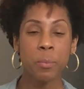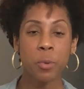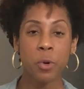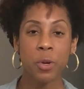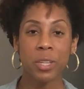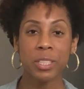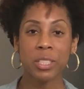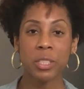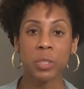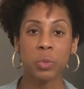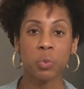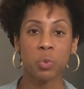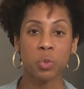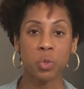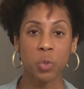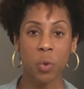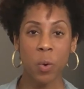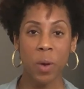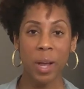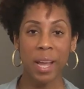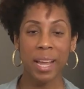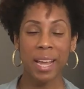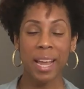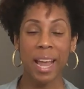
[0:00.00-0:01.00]
Crystal
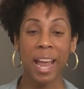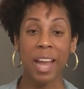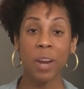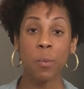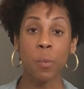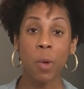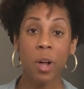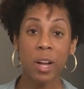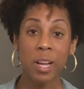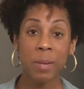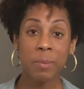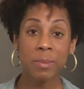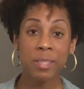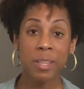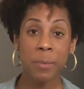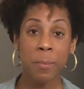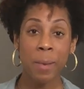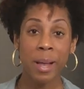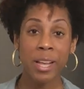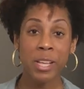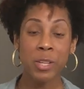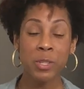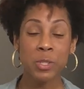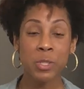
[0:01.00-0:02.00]
Joy, and welcome to
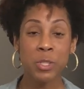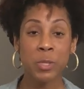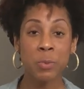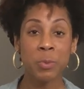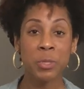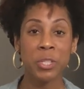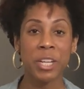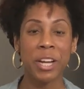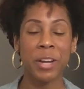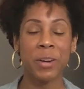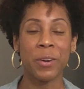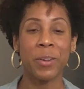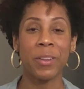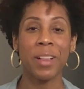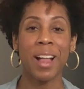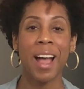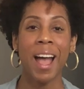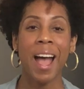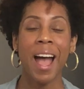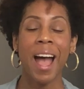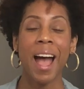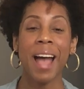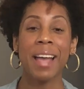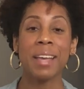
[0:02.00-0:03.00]
my YouTube channel.
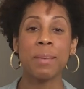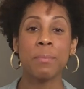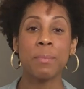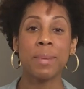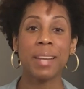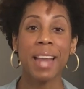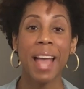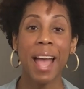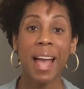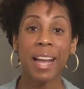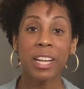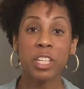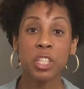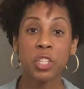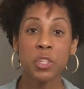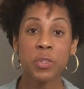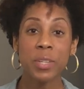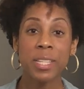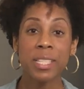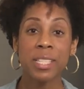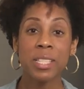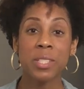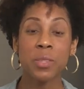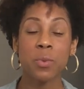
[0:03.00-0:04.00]
I am an
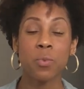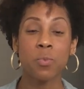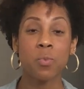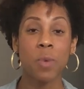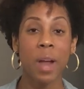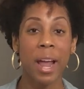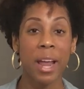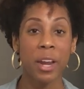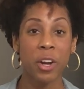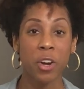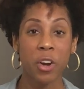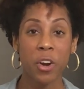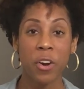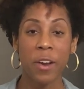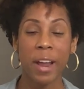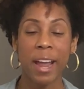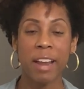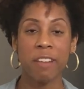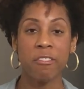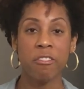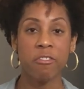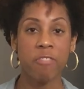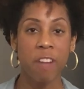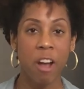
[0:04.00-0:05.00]
actress, writer,
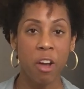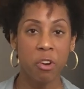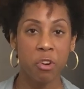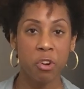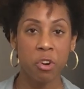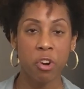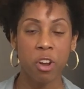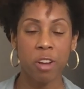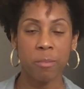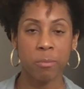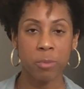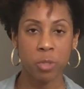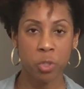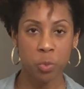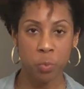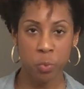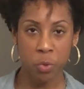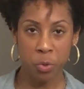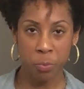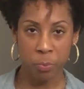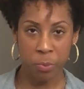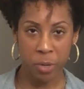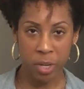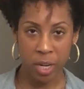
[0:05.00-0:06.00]
and founder of Blue
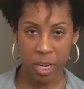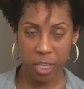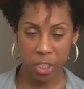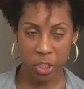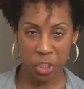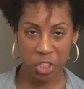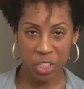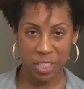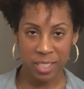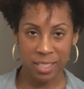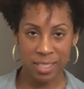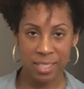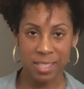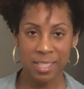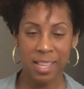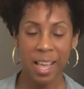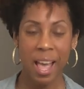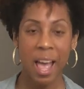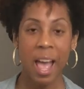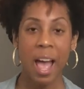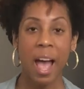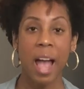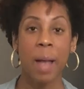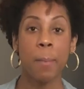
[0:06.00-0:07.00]
Room Productions.
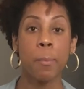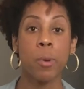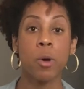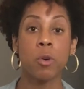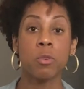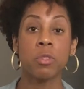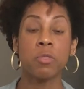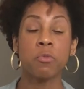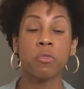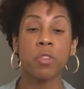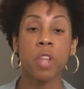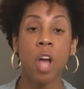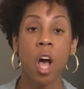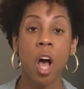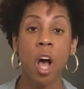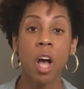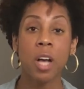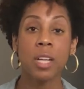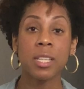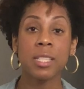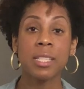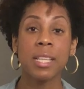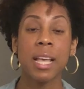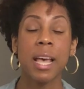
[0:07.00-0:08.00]
I post
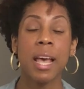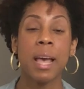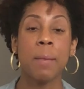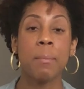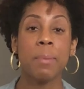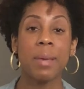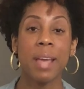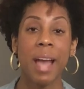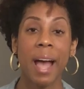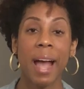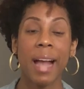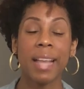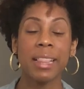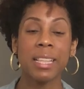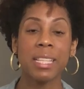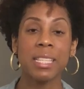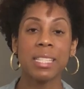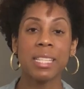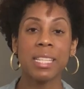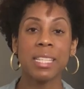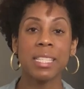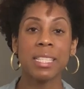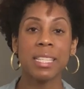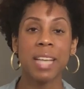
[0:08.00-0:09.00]
vlogs,
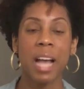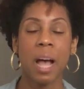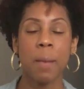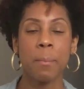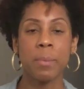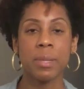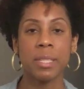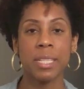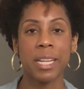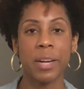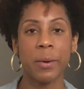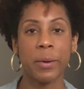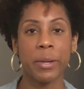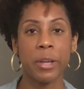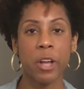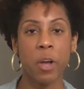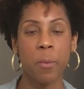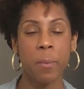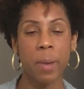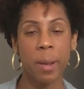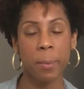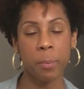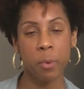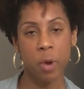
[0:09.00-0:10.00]
behind-the-scenes commentary
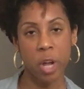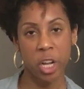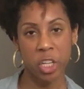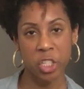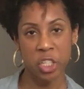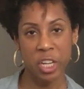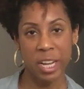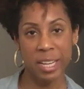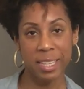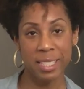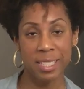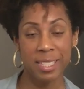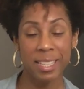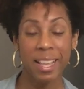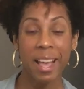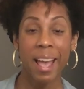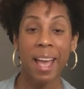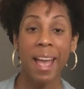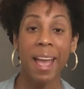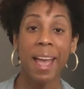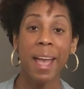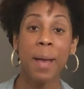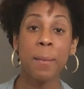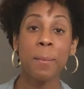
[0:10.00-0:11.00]
on my projects,
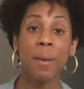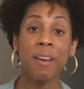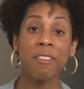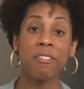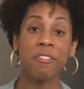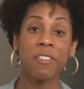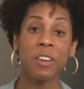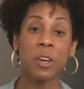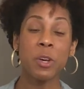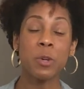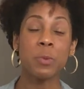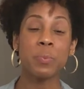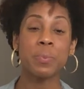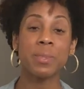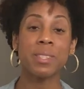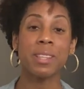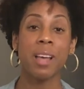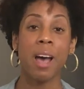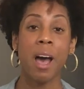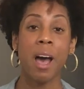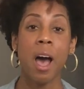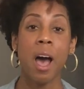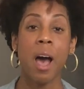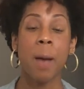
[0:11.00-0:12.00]
and my films.
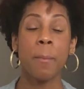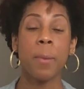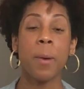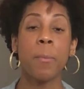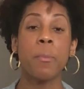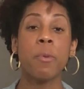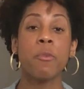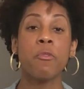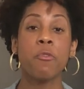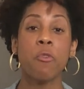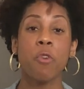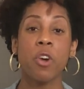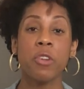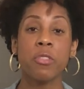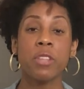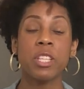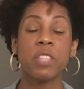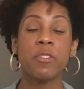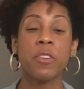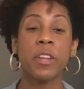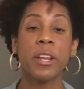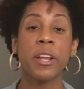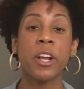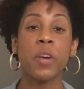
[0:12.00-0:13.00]
But before
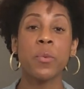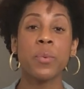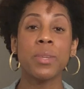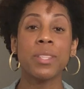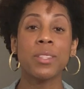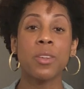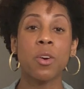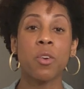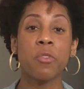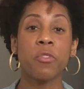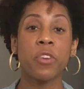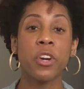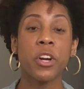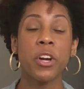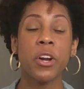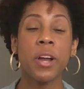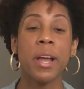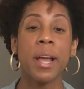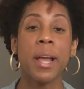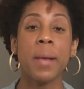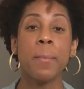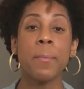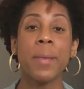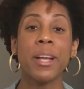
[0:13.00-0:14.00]
this video is over,
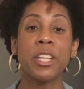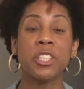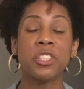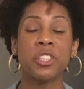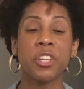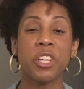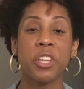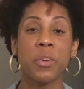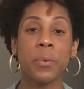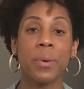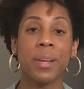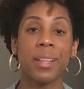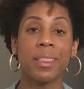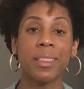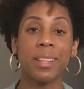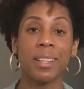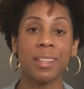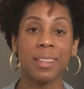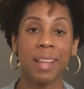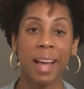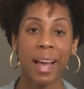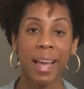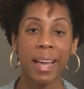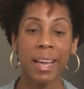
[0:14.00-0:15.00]
make sure you hit the
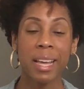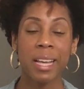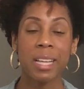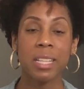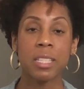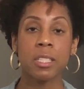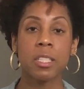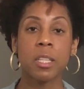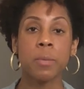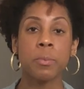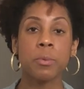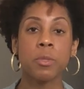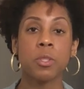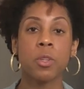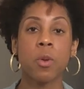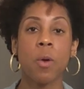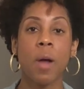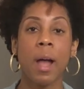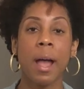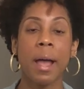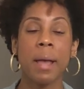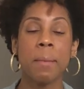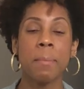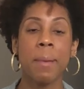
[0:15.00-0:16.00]
like,
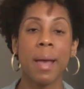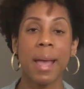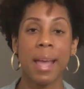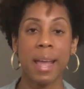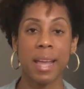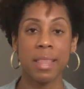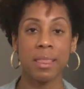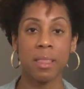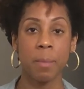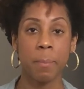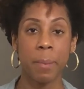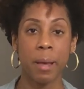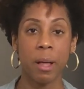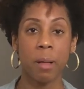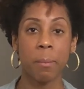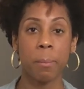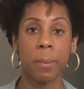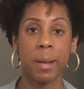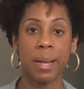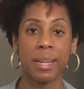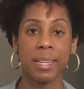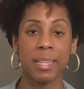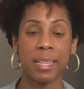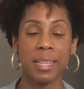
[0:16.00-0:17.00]
subscribe, and the bell
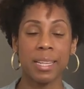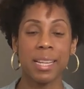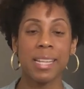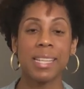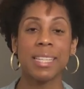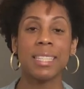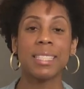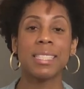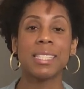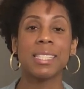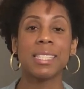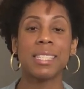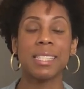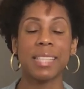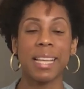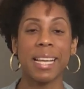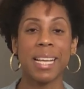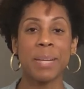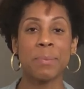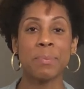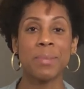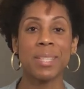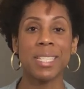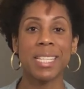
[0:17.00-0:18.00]
button to
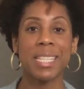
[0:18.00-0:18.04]
stay up to